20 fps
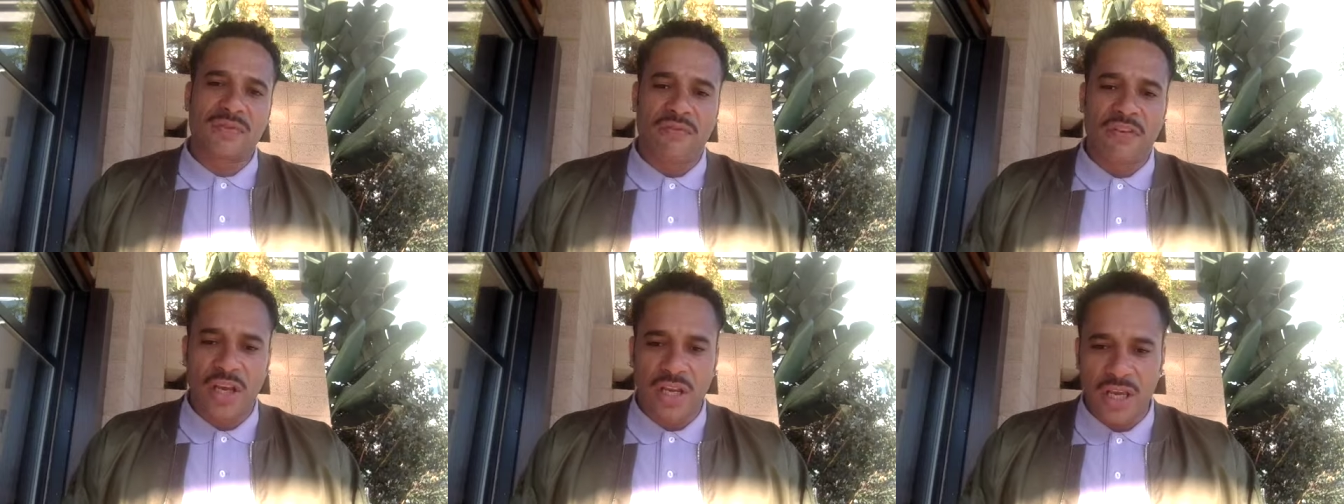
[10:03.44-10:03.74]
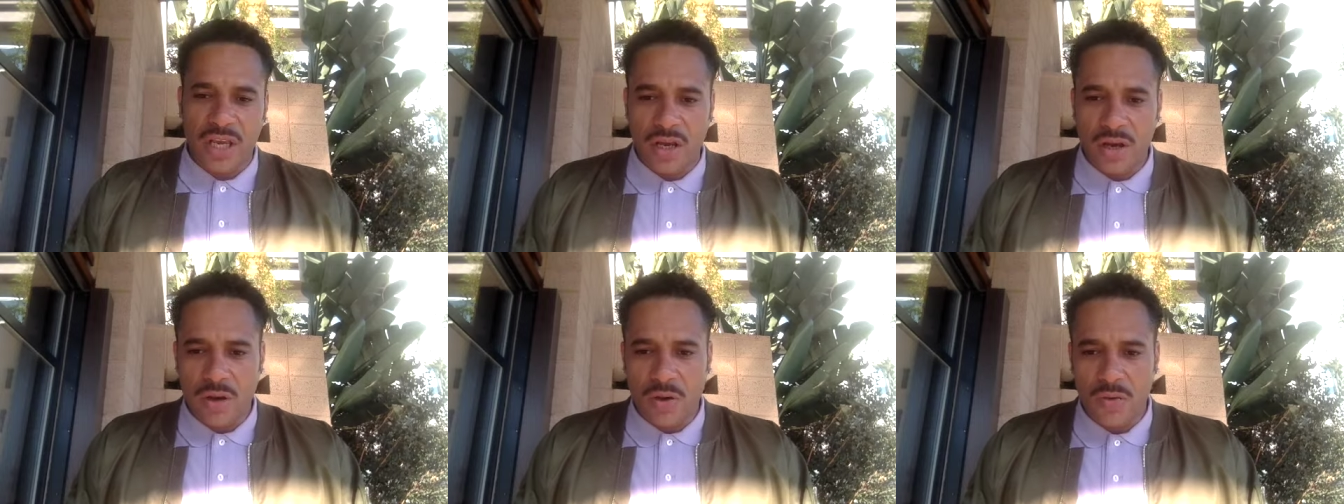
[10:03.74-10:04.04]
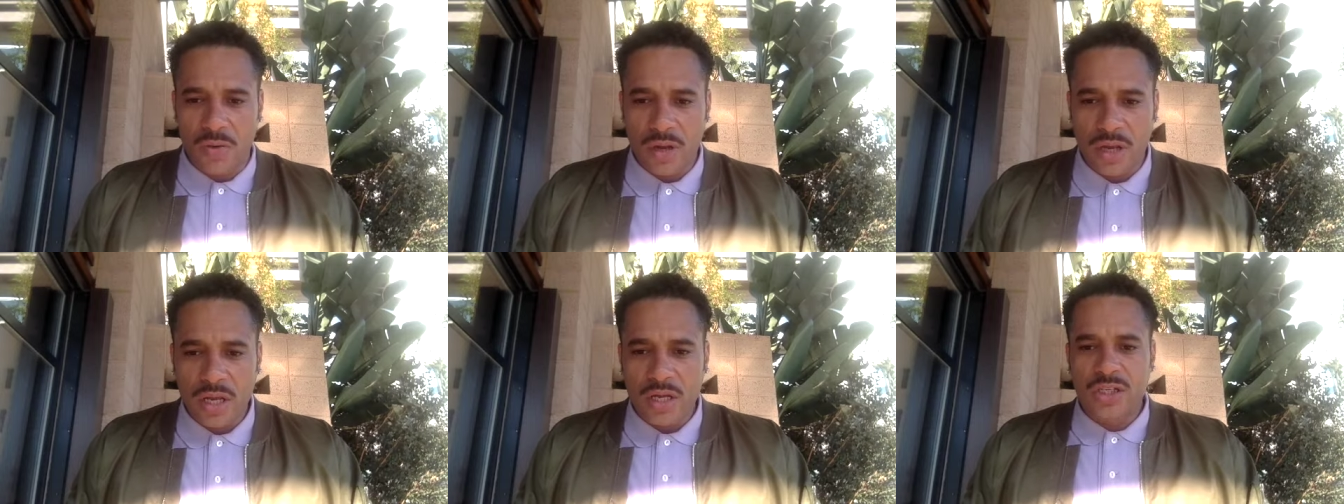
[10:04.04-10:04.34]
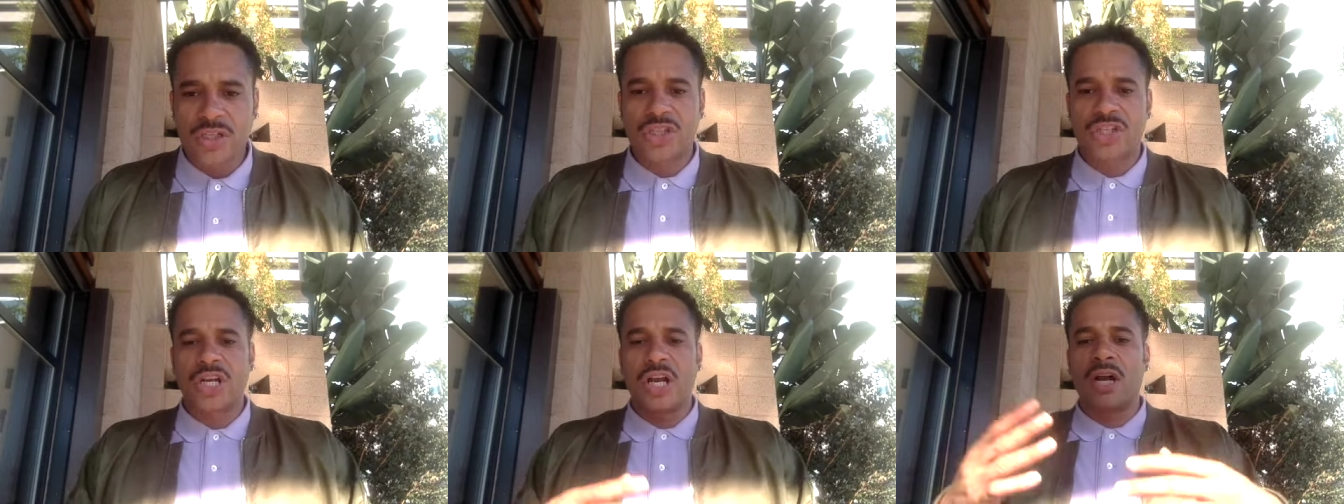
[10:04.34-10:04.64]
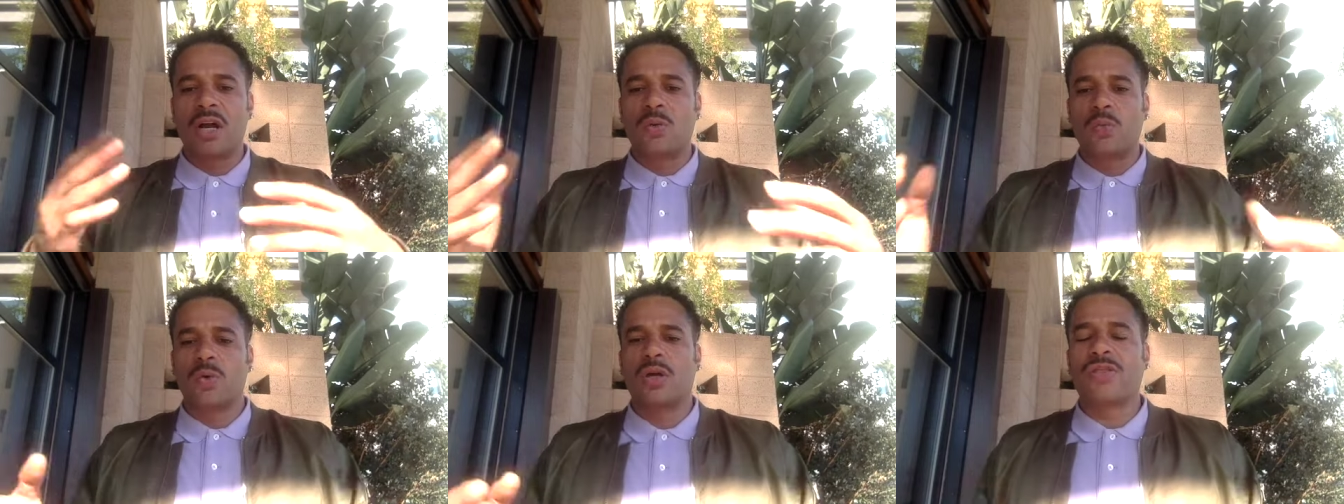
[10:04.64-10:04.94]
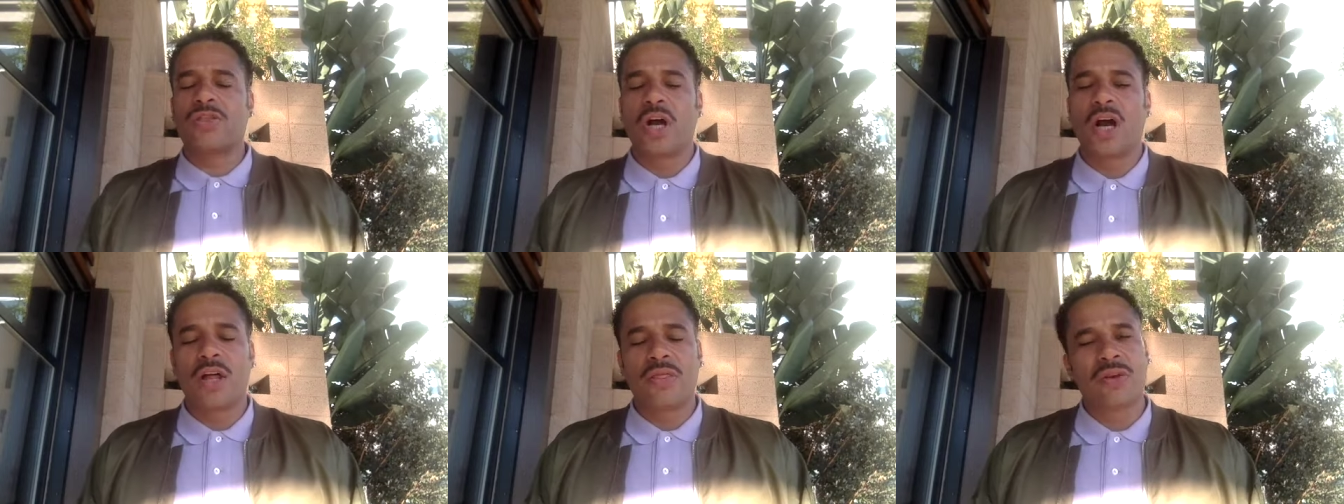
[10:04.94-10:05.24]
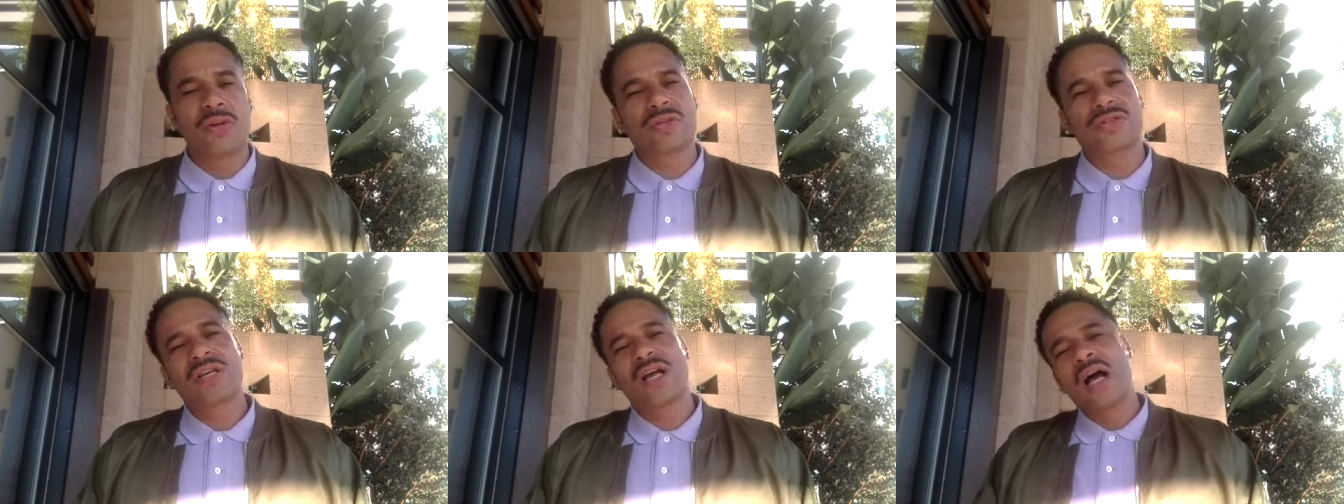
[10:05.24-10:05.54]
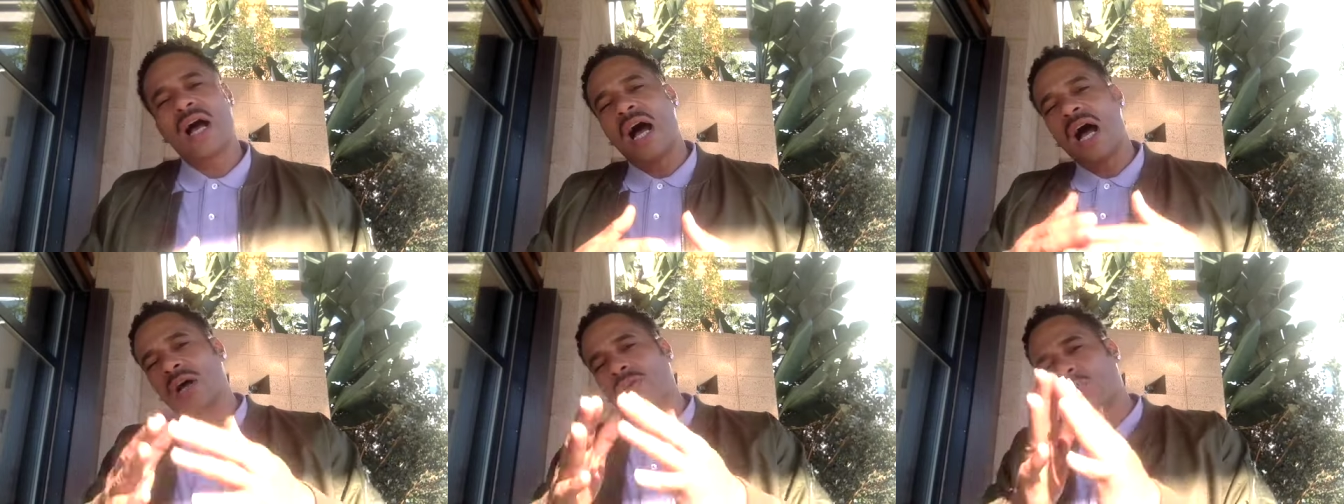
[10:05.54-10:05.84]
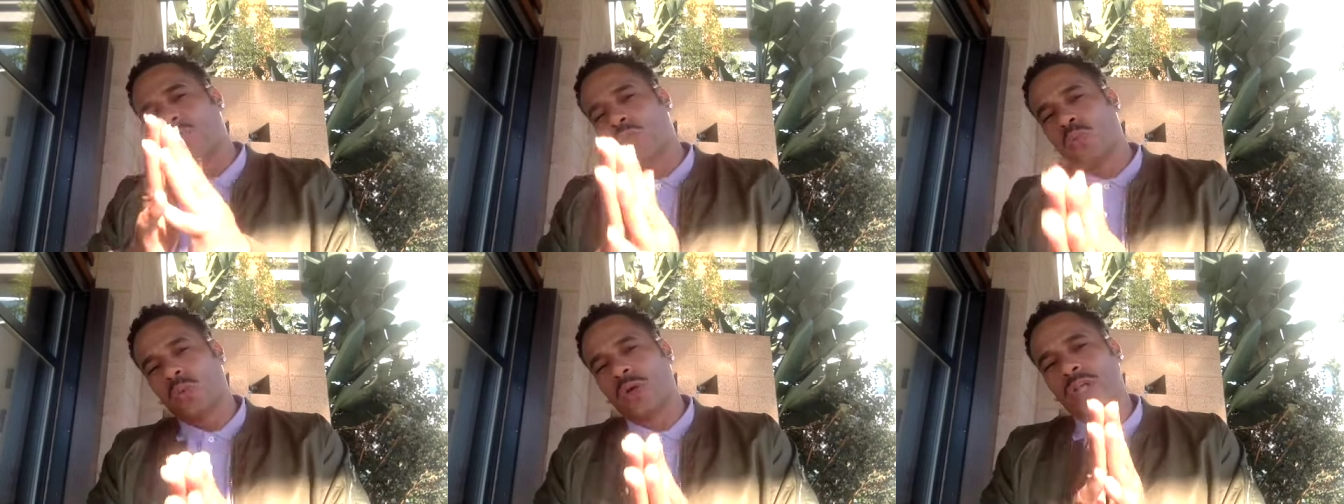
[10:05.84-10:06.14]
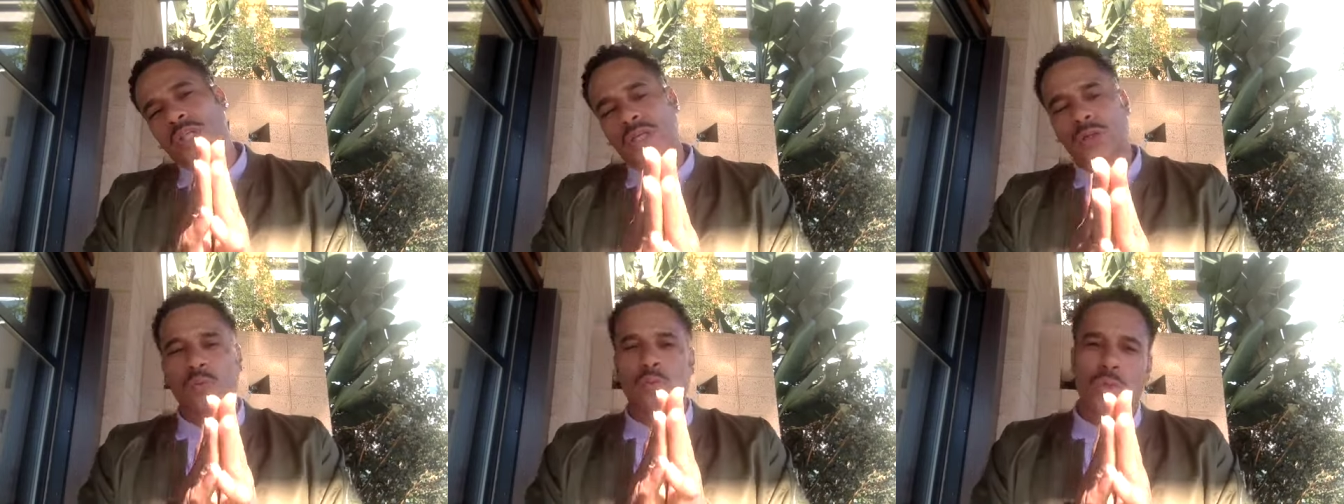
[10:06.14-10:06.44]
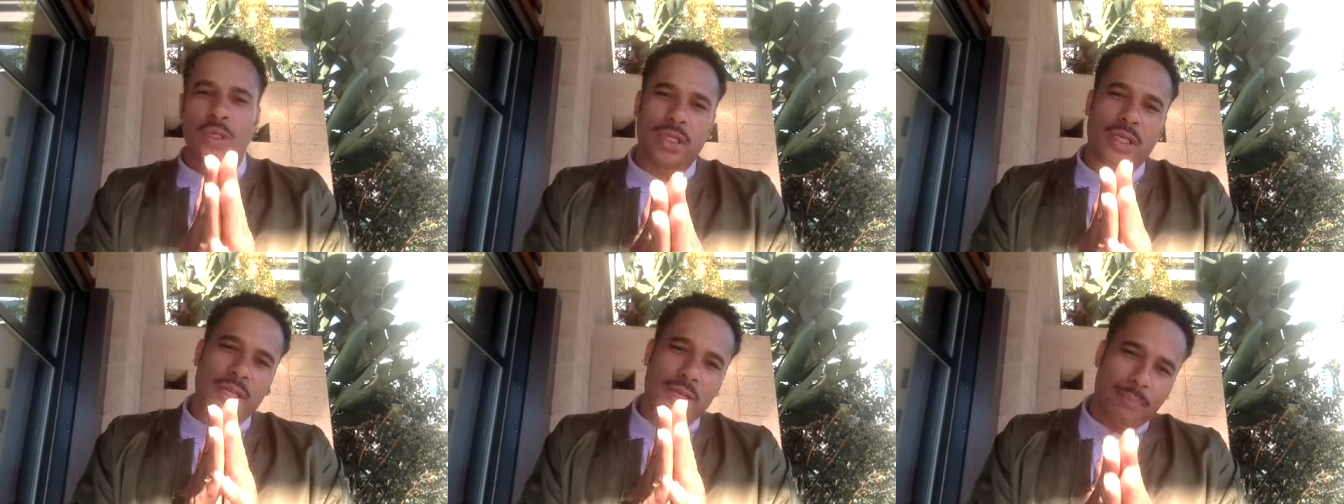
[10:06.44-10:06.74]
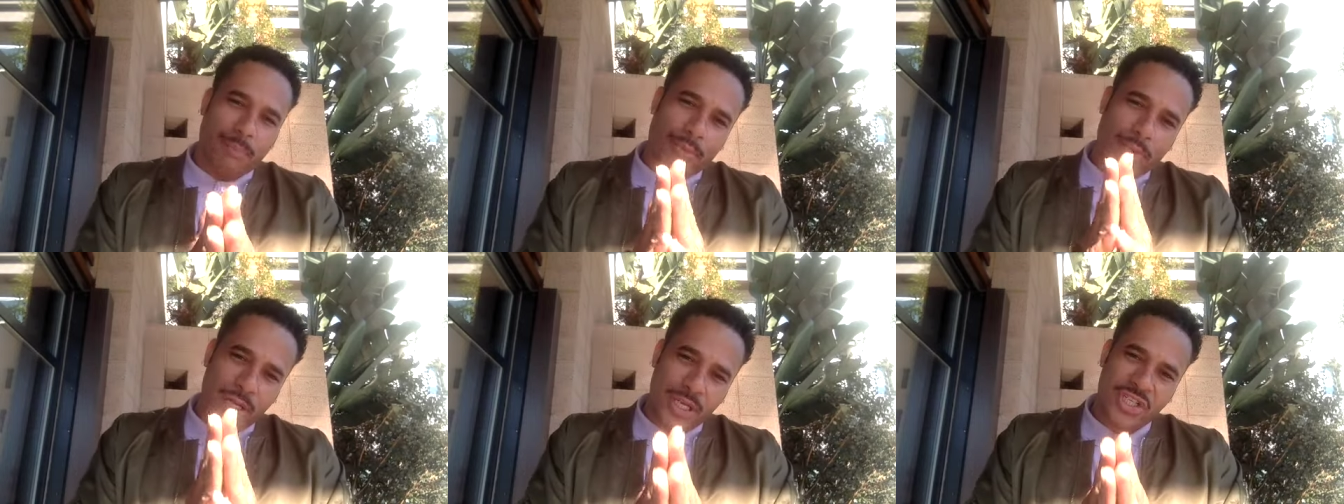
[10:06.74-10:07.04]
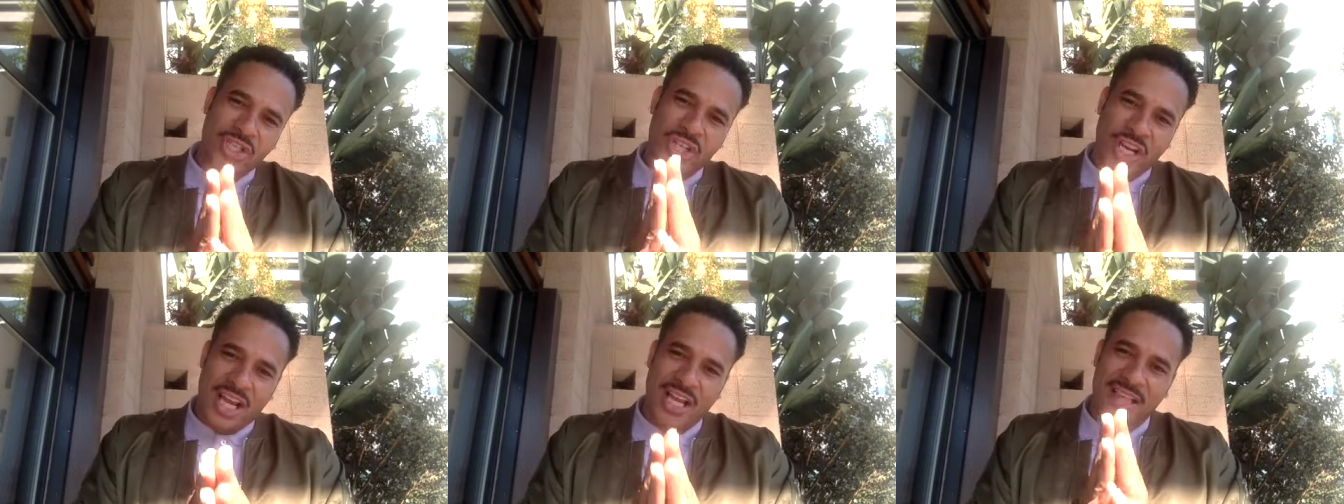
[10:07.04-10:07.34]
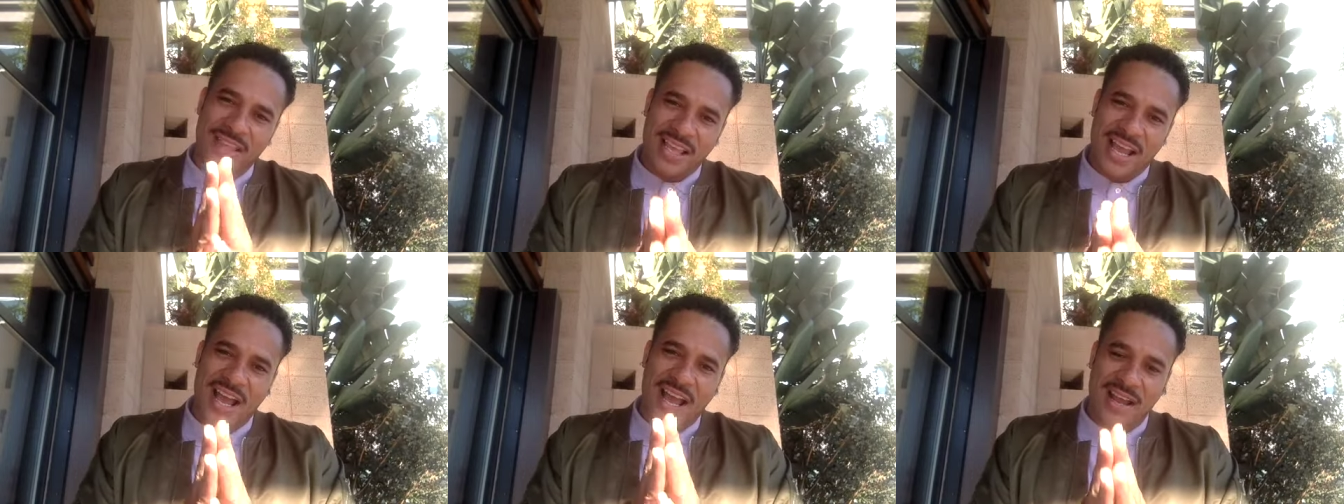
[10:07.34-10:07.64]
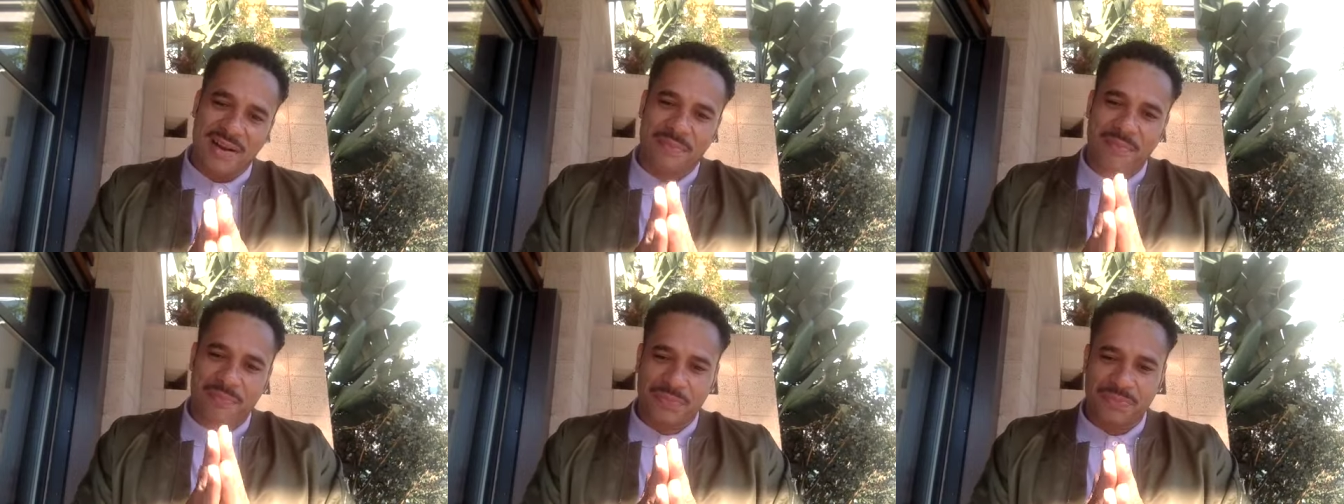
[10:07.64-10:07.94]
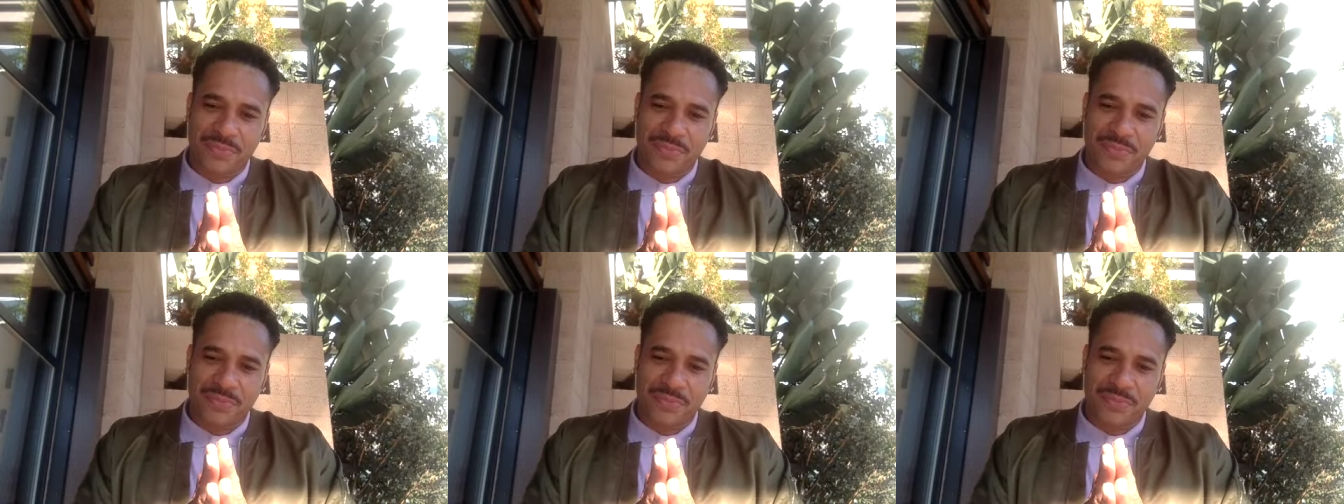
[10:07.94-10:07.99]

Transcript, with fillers: video, share it with others. I'd really, really appreciate that.